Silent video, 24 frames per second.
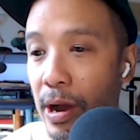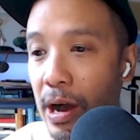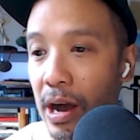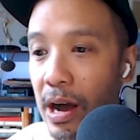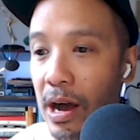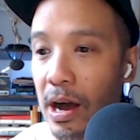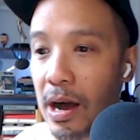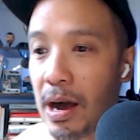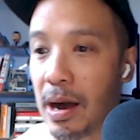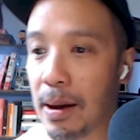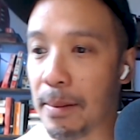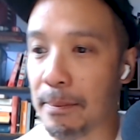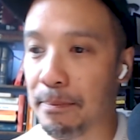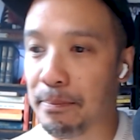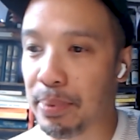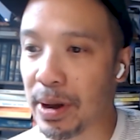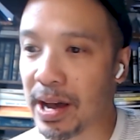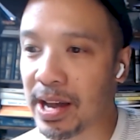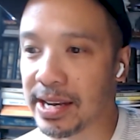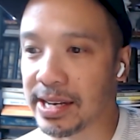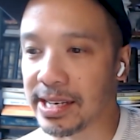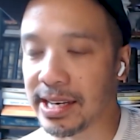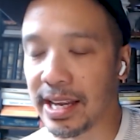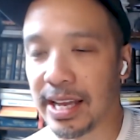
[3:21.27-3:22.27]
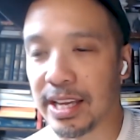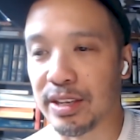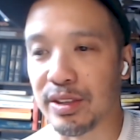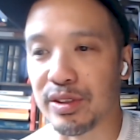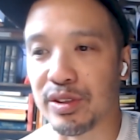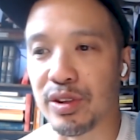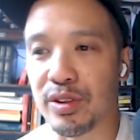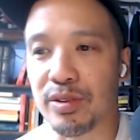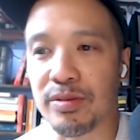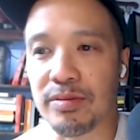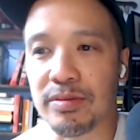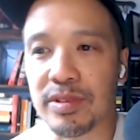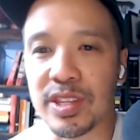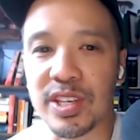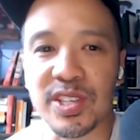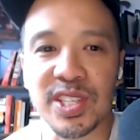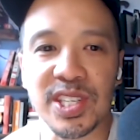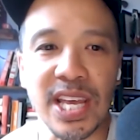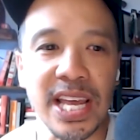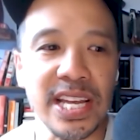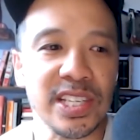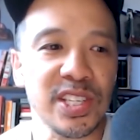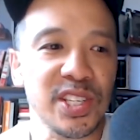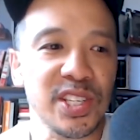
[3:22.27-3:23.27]
The
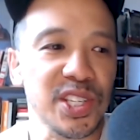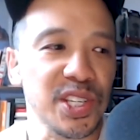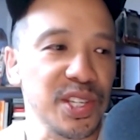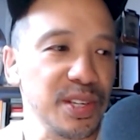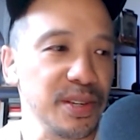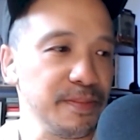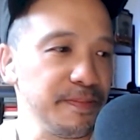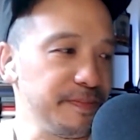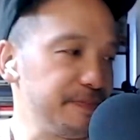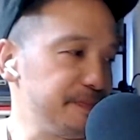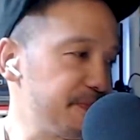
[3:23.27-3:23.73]
sense